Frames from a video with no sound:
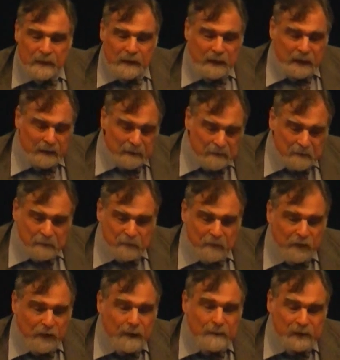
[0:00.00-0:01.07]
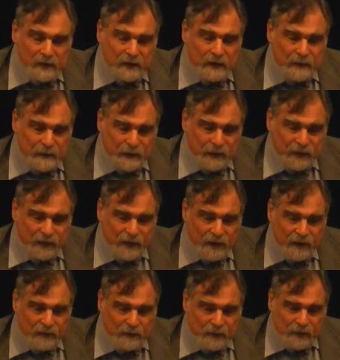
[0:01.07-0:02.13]
he had a famous letter
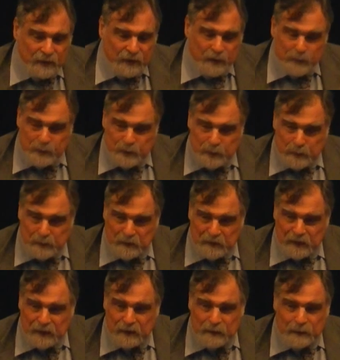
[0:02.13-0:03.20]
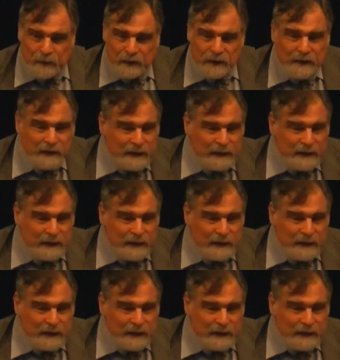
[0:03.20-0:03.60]
exchange with the Archbishop of Canterbury,